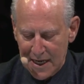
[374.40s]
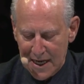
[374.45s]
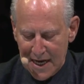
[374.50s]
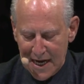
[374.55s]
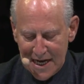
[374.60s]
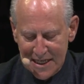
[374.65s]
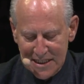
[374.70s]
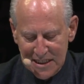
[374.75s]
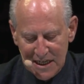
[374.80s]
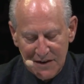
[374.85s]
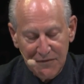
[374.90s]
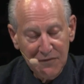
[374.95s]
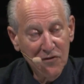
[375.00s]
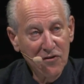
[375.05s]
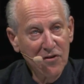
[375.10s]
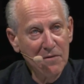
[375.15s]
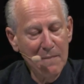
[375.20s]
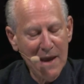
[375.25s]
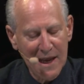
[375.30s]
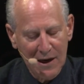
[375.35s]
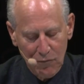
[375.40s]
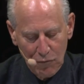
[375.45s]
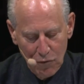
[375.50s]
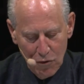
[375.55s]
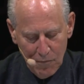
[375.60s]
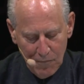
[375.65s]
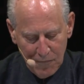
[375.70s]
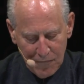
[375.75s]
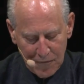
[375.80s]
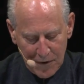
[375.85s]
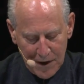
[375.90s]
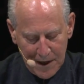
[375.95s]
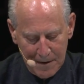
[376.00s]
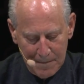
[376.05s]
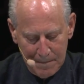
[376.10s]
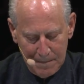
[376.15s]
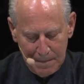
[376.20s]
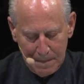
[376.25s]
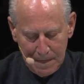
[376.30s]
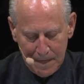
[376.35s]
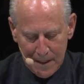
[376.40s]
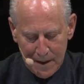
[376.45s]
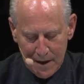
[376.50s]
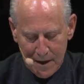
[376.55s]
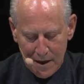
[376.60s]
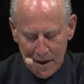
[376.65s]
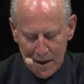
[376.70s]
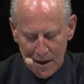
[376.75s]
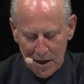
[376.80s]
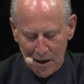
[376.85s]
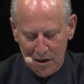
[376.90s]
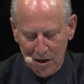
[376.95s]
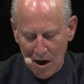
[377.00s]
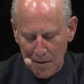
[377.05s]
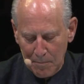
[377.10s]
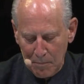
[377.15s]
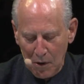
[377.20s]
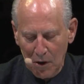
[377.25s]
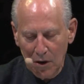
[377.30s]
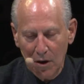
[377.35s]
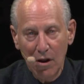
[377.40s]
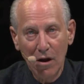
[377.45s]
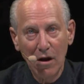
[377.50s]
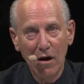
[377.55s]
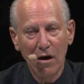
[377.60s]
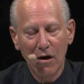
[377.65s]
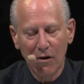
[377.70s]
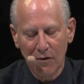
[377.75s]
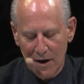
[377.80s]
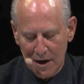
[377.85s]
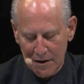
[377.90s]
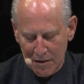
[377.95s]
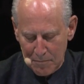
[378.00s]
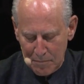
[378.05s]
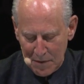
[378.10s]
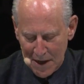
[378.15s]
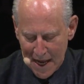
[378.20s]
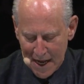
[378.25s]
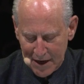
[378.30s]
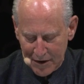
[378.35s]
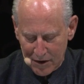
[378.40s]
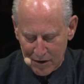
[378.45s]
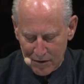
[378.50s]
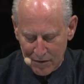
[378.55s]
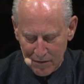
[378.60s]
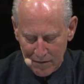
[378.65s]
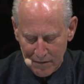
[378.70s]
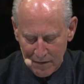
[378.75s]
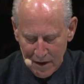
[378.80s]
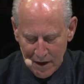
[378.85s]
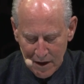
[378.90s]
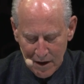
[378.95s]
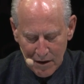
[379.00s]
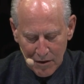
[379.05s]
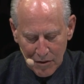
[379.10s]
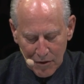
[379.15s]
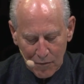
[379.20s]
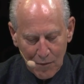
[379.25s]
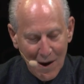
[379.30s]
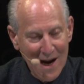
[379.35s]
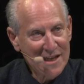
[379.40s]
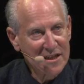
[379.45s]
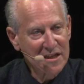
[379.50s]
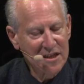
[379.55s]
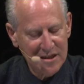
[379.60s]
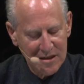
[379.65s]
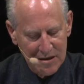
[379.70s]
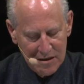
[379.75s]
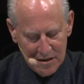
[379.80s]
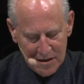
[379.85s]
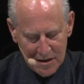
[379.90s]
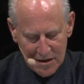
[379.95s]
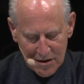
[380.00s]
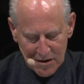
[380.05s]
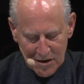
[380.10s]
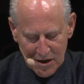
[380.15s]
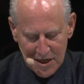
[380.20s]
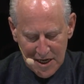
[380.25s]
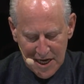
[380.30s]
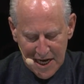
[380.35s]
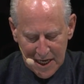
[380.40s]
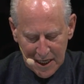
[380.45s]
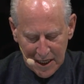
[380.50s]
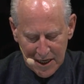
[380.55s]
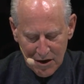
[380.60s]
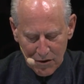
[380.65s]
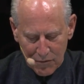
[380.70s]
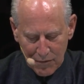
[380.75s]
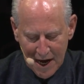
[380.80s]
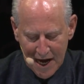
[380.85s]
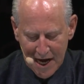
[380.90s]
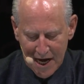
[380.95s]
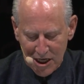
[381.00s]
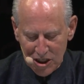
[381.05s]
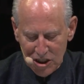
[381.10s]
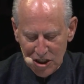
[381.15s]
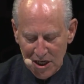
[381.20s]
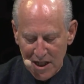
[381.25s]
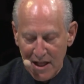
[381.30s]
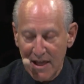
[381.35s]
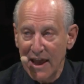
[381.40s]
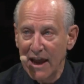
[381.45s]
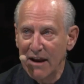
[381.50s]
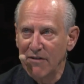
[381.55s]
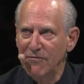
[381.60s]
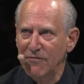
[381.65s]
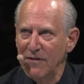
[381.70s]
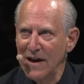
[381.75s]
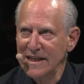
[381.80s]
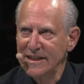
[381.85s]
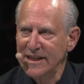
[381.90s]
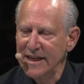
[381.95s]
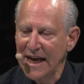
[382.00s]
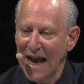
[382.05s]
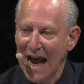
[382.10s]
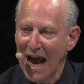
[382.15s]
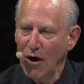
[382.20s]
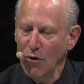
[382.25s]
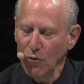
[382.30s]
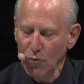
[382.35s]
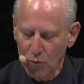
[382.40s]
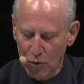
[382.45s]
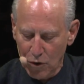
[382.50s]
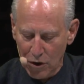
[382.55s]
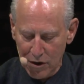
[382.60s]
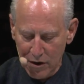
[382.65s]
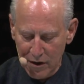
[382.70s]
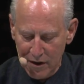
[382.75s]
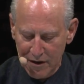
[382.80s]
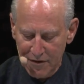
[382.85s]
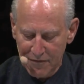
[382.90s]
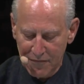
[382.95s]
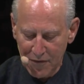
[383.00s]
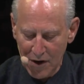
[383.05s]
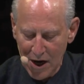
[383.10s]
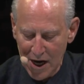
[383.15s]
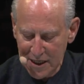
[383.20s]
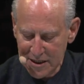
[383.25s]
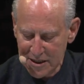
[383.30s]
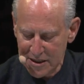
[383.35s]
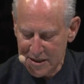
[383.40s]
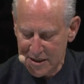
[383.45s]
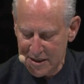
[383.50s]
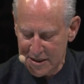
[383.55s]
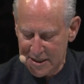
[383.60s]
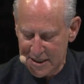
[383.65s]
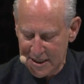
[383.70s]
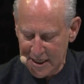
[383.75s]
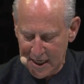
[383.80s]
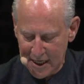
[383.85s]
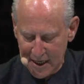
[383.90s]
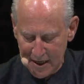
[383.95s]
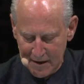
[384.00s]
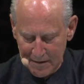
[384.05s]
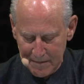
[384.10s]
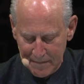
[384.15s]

as if to make room for him. A couple are on the piano. The rest are neatly arranged and facing outward for us to see.